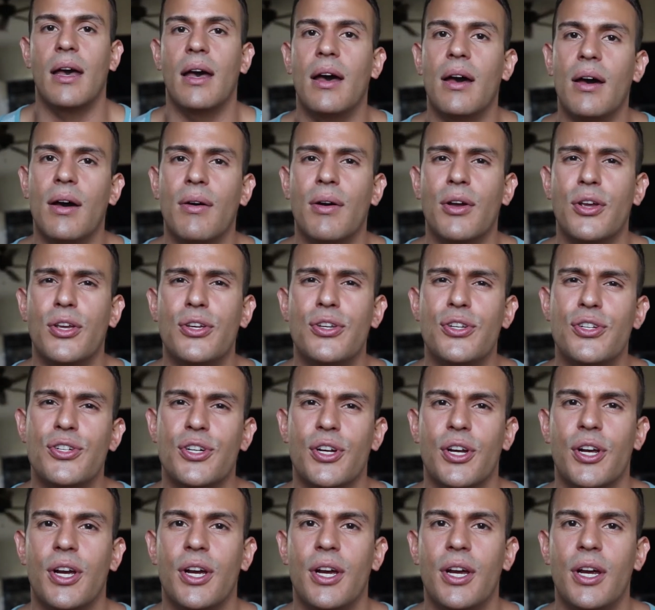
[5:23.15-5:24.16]
Oh, are you
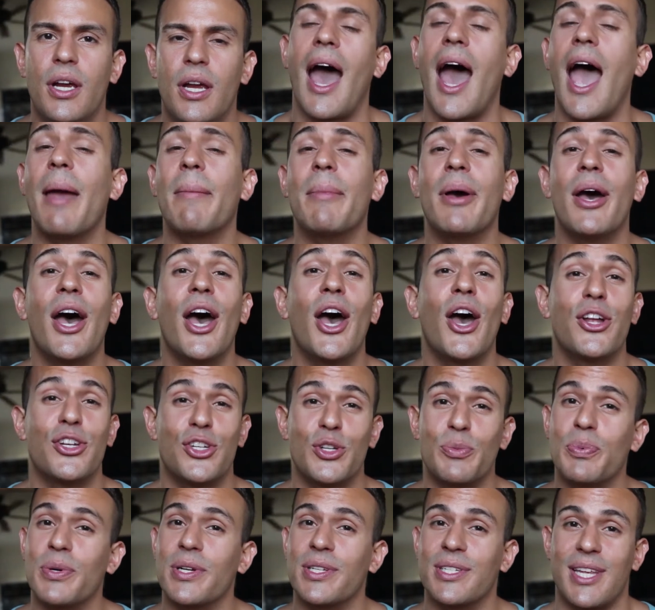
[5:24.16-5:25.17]
sure? I'm
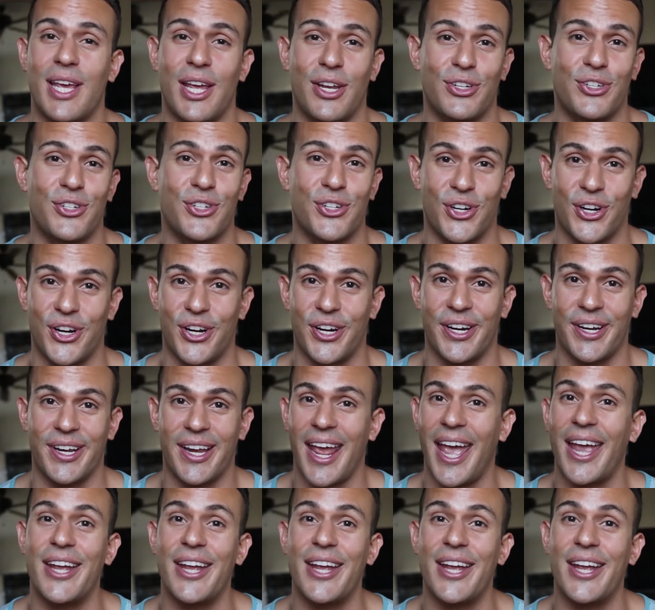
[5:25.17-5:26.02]
100% sure.